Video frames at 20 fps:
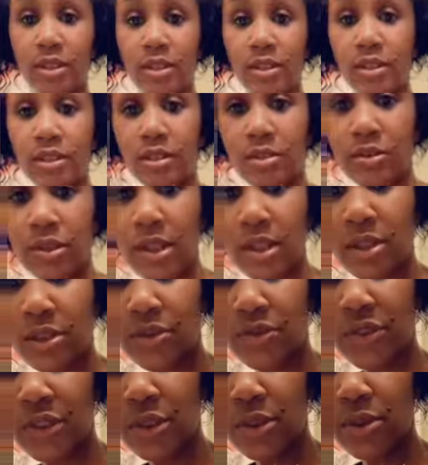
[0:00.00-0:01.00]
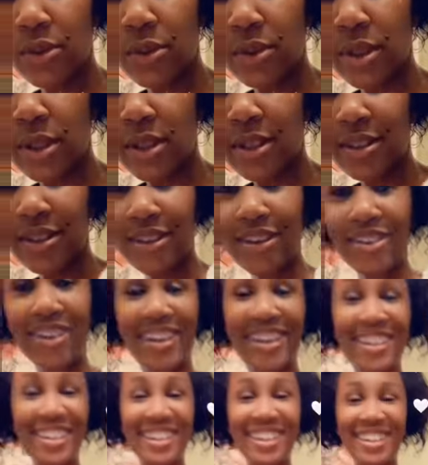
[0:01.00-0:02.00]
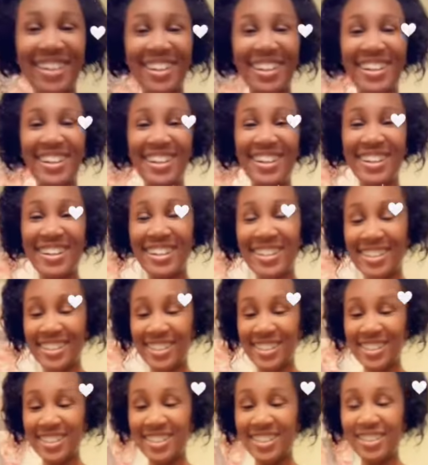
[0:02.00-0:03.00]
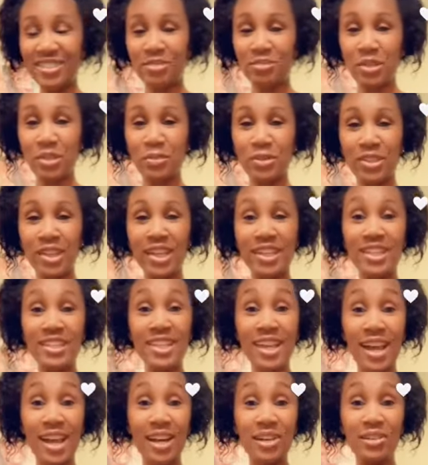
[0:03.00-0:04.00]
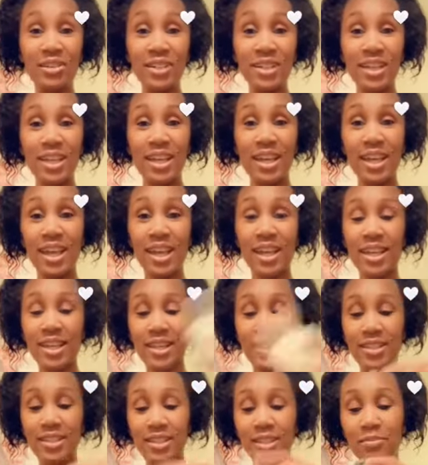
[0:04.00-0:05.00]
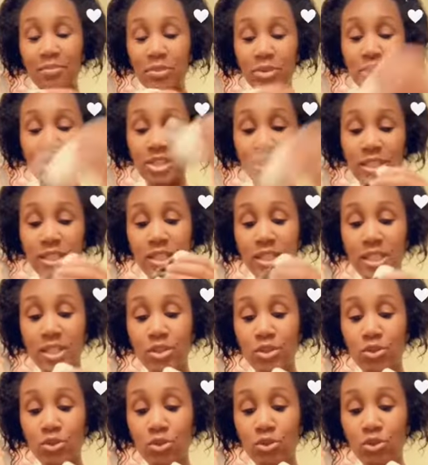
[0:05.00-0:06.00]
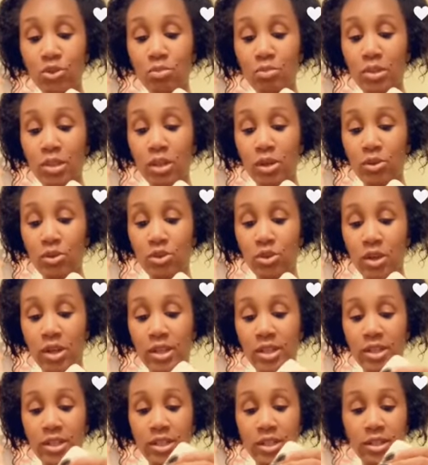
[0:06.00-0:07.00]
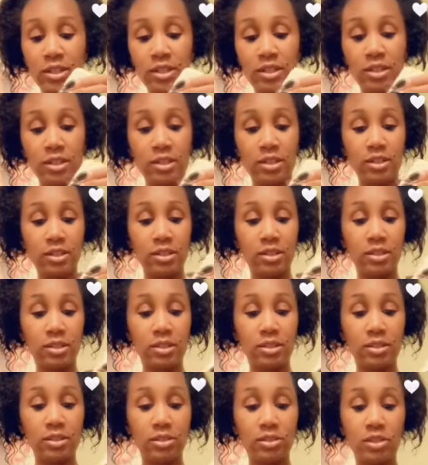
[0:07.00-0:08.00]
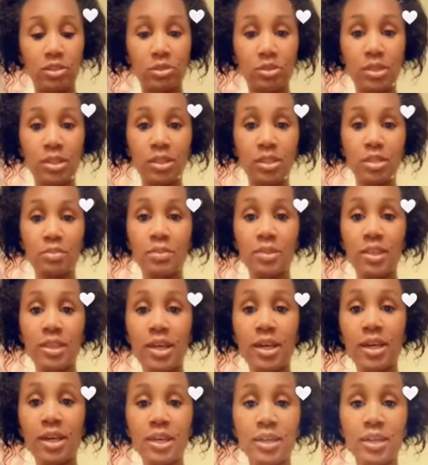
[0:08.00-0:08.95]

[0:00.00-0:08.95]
Is that a good view? Okay. So I'm going to put that in now and proceed to blow drying. Let's put some of that.